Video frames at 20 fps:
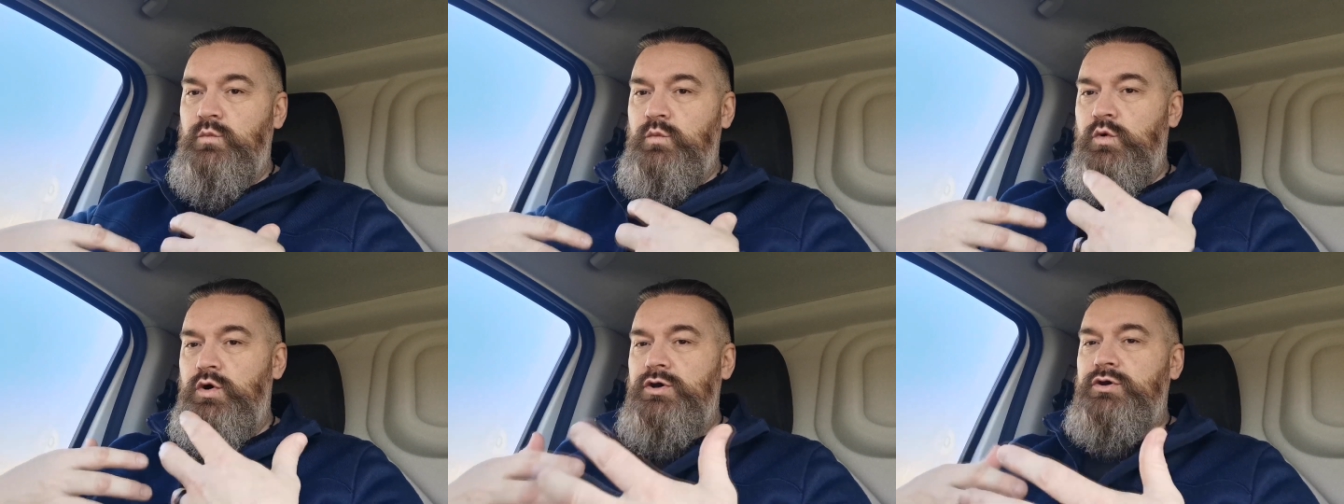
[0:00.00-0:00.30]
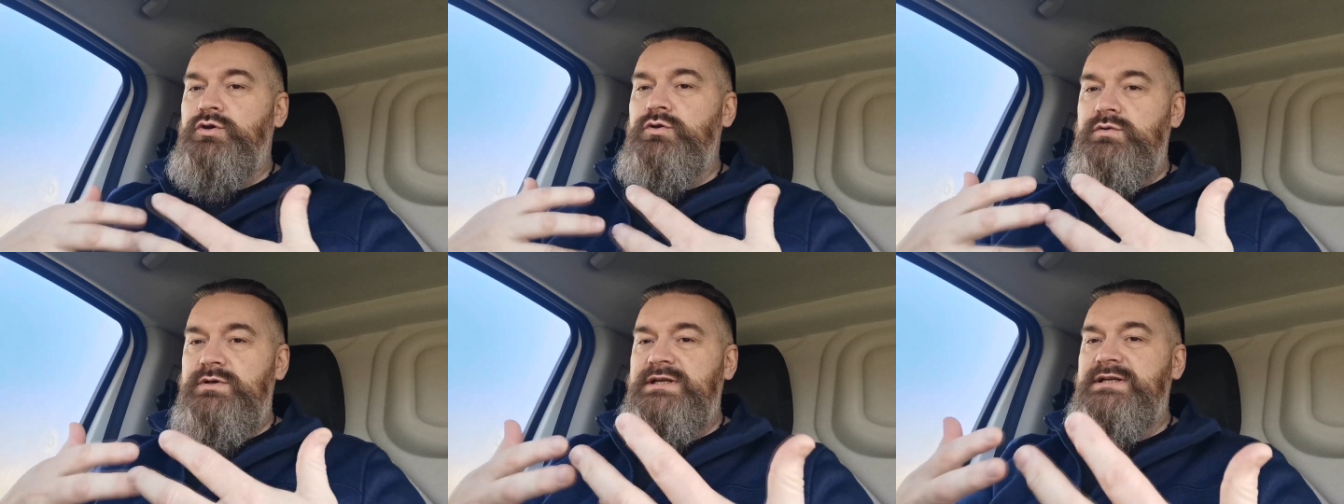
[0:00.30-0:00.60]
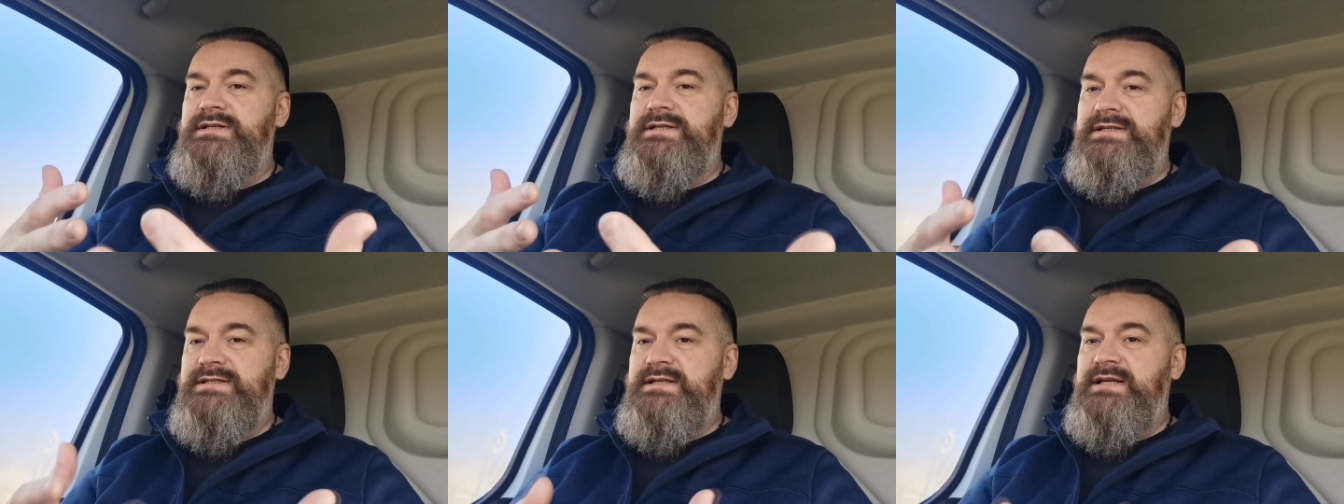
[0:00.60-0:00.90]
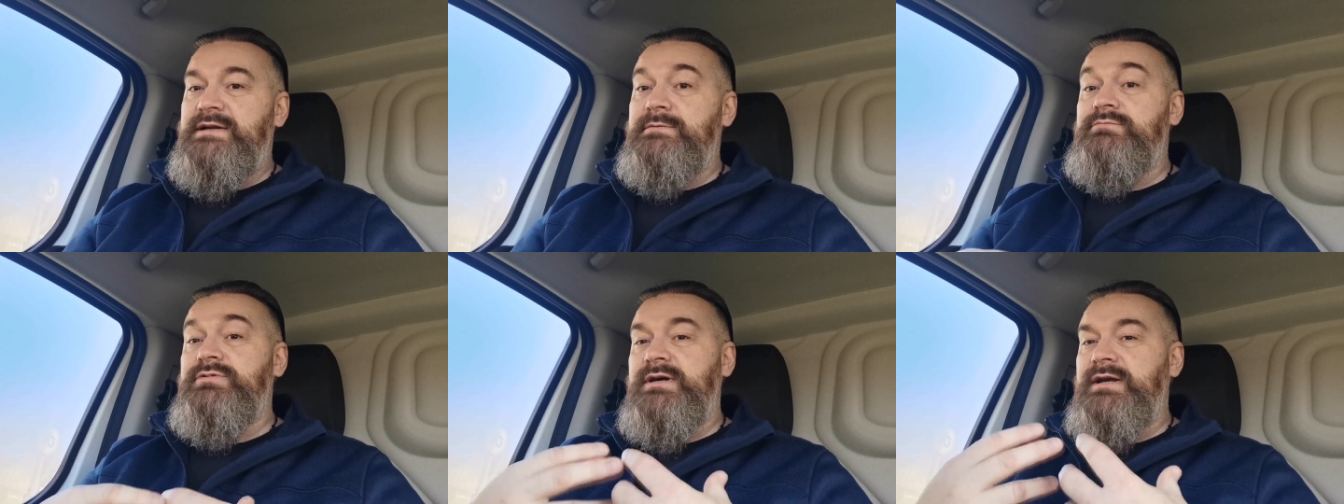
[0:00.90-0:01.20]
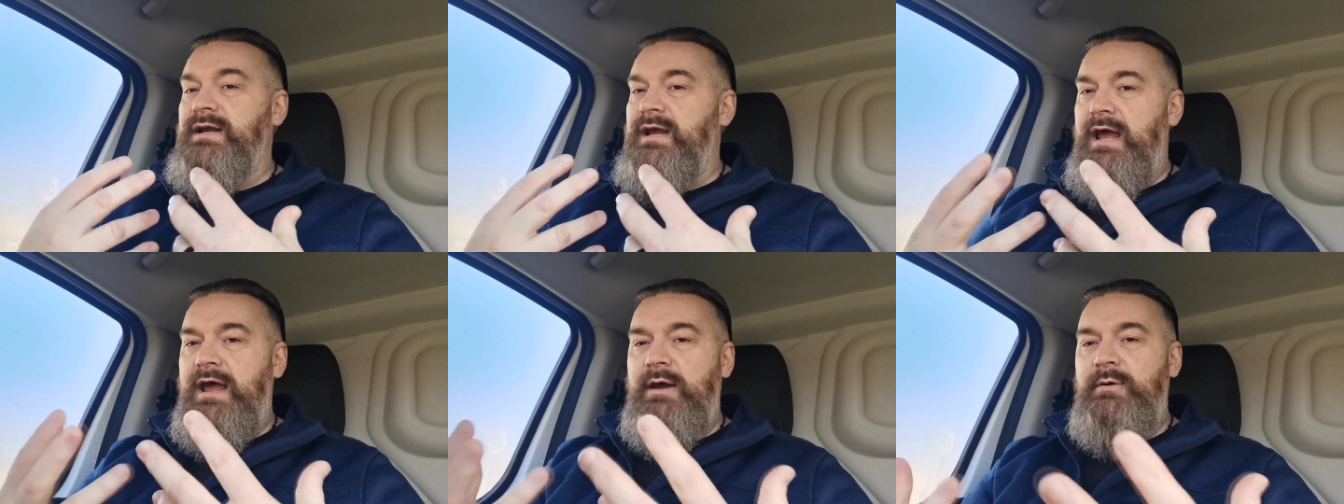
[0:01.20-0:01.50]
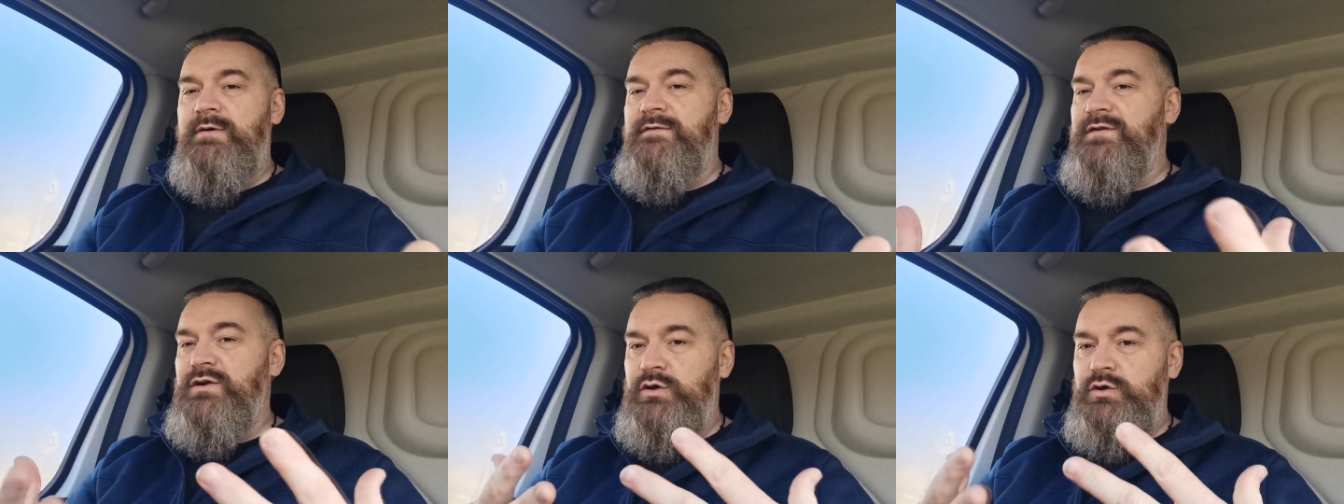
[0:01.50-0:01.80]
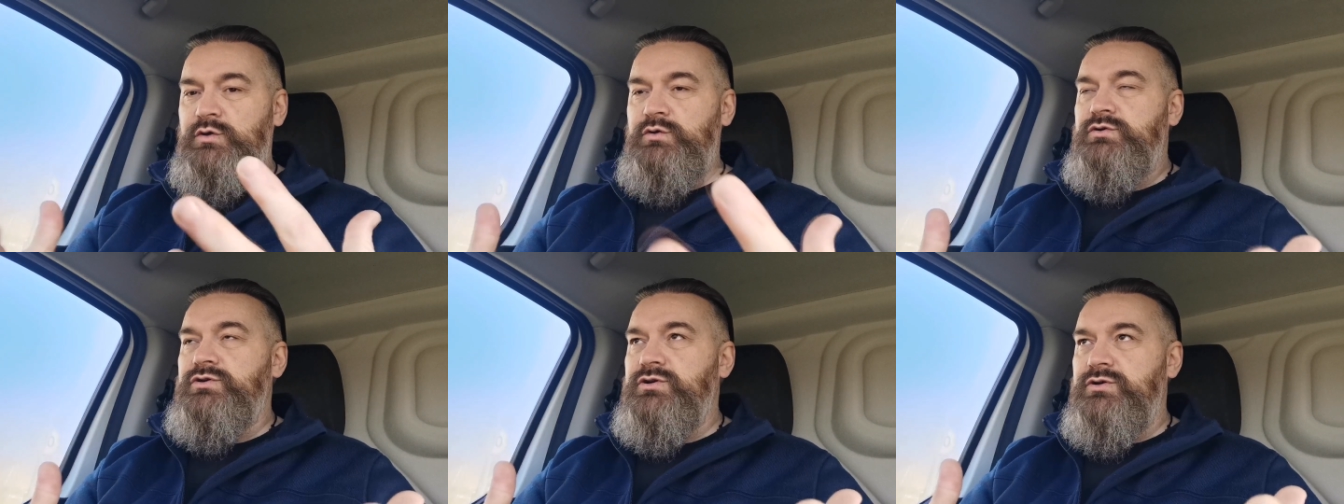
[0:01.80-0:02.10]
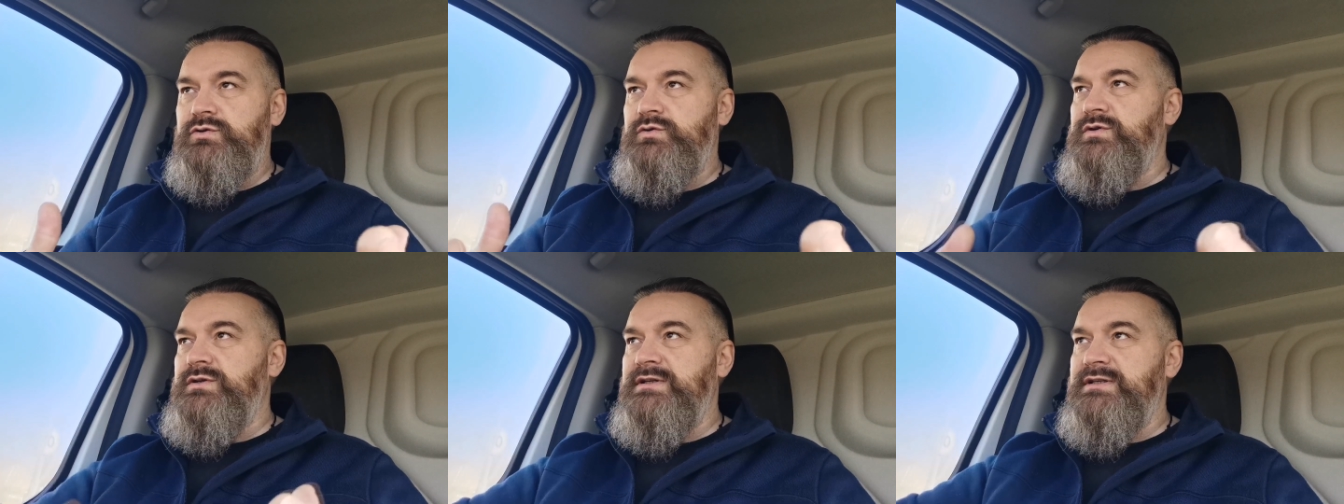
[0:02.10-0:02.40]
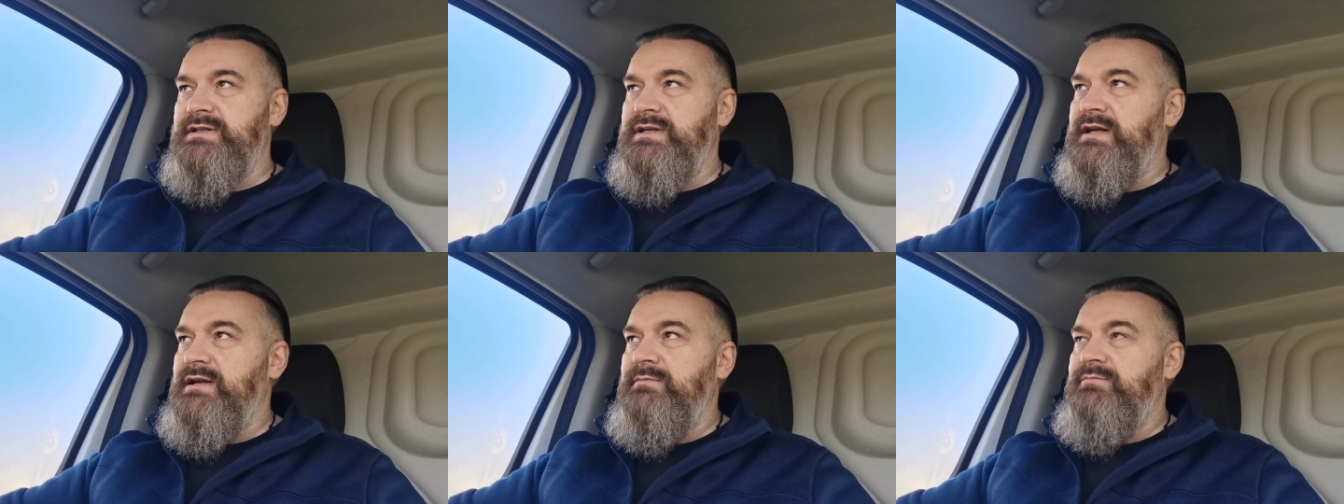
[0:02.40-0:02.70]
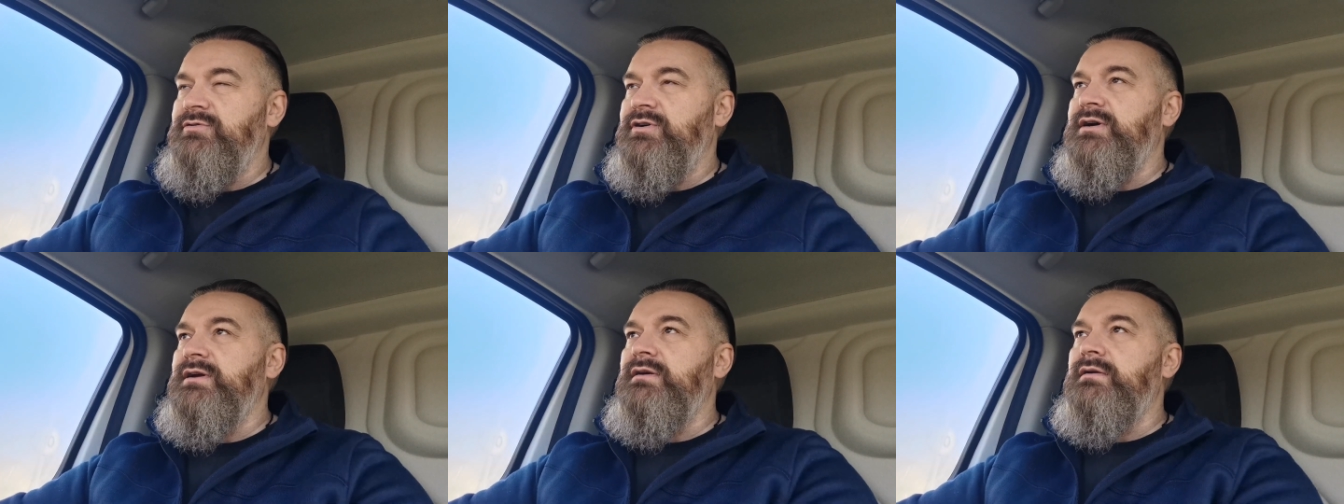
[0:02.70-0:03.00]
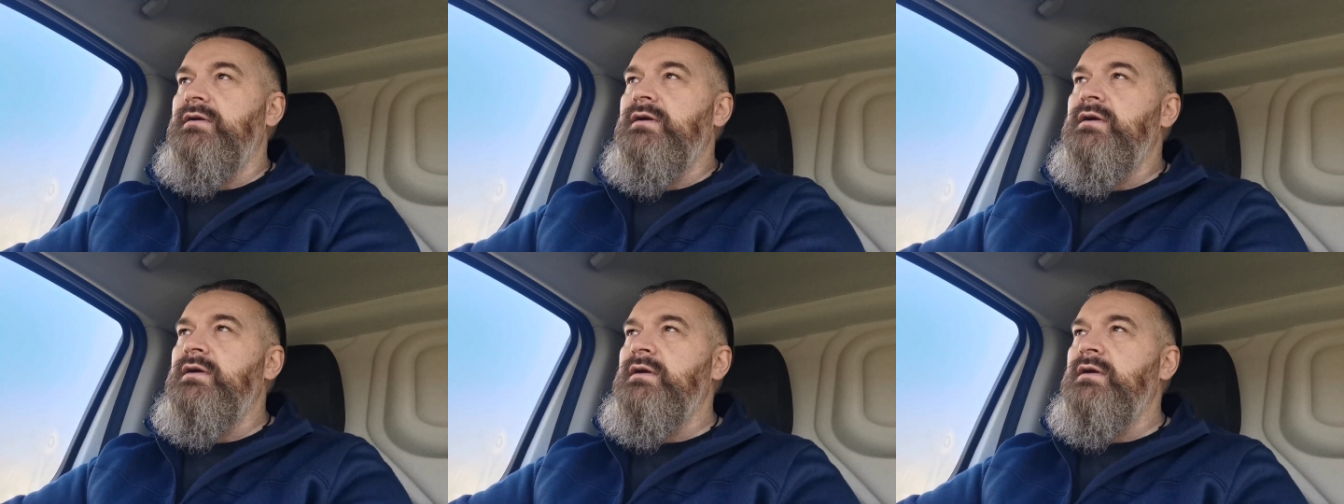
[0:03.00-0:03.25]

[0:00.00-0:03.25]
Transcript: what you need to celebrate, however you choose to celebrate.